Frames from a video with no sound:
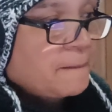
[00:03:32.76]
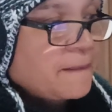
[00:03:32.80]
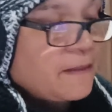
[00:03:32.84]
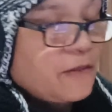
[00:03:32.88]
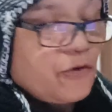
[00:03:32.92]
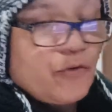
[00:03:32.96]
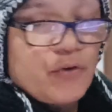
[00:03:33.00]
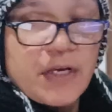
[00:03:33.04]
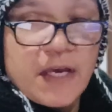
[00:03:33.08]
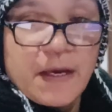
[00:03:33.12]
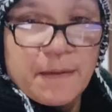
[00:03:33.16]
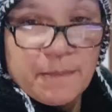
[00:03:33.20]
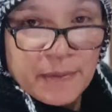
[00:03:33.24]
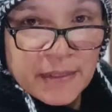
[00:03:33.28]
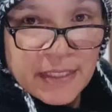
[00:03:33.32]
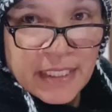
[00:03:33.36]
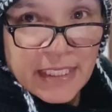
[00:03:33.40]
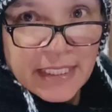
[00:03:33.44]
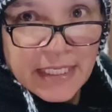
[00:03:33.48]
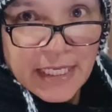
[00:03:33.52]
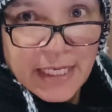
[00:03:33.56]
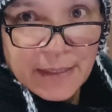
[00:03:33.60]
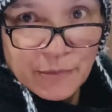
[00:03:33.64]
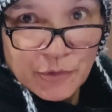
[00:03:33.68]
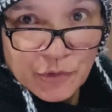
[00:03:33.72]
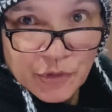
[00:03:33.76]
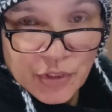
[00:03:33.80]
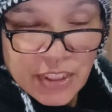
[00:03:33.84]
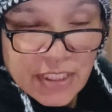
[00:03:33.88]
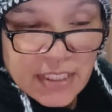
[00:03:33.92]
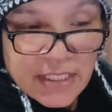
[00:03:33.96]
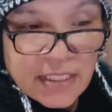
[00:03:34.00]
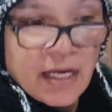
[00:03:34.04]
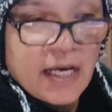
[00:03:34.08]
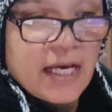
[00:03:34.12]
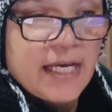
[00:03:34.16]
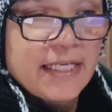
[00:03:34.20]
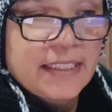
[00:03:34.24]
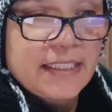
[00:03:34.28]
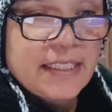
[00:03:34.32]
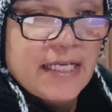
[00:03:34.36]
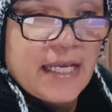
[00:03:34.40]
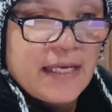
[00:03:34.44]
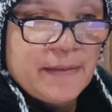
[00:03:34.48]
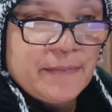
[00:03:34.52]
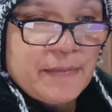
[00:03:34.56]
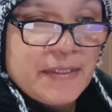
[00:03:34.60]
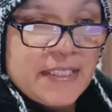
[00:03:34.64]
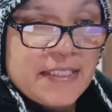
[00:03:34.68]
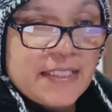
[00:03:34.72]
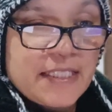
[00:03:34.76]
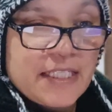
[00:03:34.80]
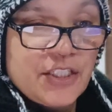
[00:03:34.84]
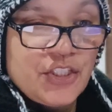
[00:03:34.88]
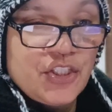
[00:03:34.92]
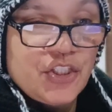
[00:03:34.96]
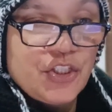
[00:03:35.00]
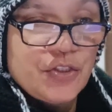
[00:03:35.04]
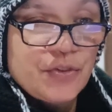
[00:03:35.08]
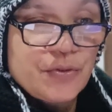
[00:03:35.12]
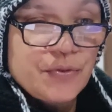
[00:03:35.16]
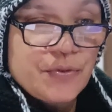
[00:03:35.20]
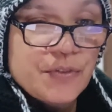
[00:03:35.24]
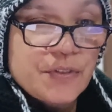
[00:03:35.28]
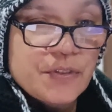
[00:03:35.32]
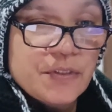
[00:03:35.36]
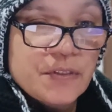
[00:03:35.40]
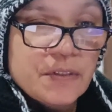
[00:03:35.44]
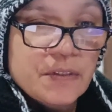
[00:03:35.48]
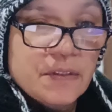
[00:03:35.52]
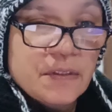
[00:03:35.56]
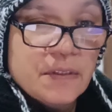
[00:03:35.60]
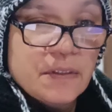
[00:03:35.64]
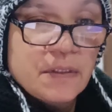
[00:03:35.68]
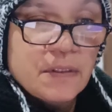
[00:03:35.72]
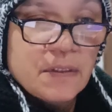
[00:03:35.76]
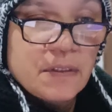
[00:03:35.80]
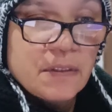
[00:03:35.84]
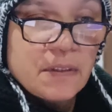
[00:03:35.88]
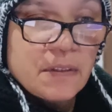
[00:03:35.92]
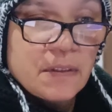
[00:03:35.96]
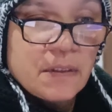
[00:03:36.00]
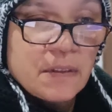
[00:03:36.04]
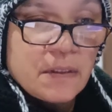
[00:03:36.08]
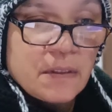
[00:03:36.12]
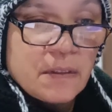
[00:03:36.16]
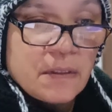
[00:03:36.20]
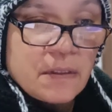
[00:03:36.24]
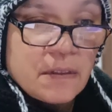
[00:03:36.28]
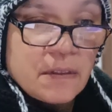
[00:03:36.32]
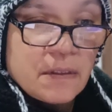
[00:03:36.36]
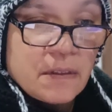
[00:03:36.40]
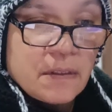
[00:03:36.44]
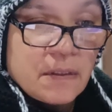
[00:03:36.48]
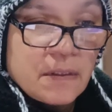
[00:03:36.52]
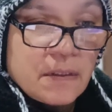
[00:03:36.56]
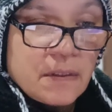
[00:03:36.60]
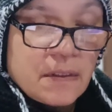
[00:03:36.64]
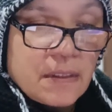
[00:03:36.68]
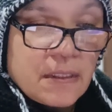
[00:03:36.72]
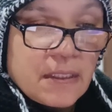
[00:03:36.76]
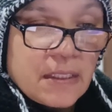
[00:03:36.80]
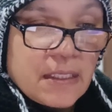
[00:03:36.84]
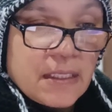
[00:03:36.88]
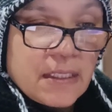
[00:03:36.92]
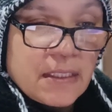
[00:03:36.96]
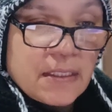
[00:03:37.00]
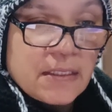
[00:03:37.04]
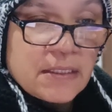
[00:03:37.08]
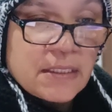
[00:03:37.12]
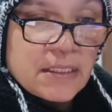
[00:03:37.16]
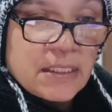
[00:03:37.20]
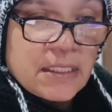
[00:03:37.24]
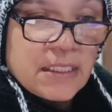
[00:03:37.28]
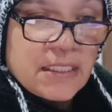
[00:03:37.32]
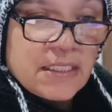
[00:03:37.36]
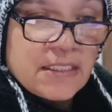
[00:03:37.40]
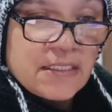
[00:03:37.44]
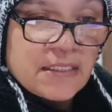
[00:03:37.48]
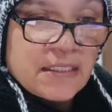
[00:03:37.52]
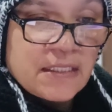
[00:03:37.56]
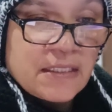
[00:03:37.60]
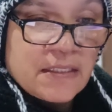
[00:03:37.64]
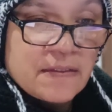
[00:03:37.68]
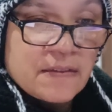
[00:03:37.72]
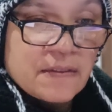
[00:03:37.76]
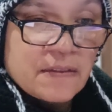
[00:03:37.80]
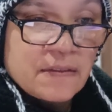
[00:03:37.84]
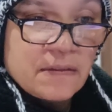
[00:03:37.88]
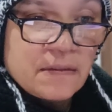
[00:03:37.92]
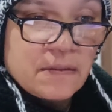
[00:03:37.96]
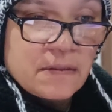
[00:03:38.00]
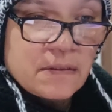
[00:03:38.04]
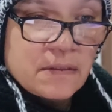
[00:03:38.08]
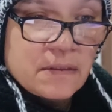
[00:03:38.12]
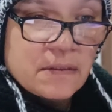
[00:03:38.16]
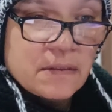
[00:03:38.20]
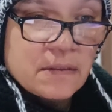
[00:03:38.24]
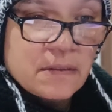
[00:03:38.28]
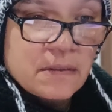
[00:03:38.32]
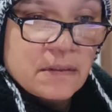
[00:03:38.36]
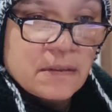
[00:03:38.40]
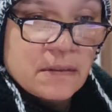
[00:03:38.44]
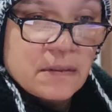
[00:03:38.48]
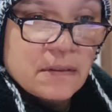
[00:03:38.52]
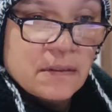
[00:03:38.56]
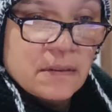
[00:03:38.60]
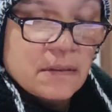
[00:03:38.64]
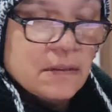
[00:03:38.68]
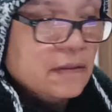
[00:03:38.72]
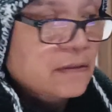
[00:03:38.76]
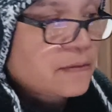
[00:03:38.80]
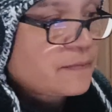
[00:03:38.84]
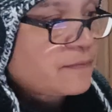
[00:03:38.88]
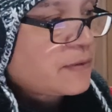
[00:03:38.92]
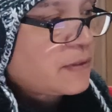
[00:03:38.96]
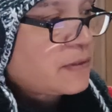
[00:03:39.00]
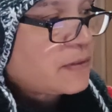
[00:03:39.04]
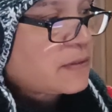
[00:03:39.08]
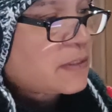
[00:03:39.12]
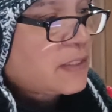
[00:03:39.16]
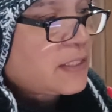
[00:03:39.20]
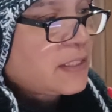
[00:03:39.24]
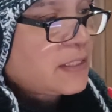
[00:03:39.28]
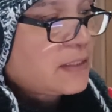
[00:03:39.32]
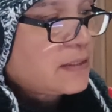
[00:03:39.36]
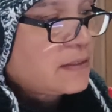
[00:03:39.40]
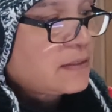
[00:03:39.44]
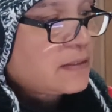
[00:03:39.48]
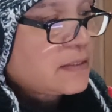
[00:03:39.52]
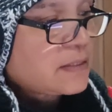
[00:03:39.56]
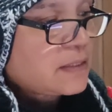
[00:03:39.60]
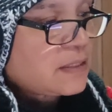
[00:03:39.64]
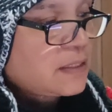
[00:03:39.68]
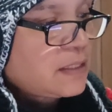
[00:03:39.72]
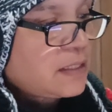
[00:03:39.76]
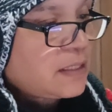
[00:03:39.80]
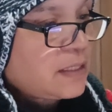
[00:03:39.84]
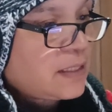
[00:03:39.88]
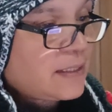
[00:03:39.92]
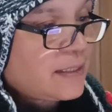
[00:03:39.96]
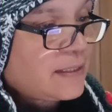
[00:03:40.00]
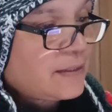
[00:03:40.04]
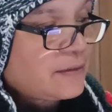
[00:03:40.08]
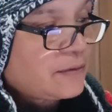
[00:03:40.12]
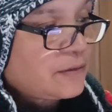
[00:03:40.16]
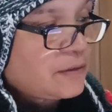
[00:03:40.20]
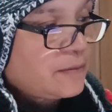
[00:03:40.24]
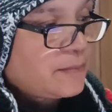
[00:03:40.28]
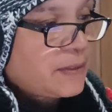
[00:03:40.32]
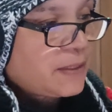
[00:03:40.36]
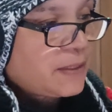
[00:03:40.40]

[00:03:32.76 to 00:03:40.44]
your company name, your desired name is in use, and it isn't, as far as I can see. Hang on a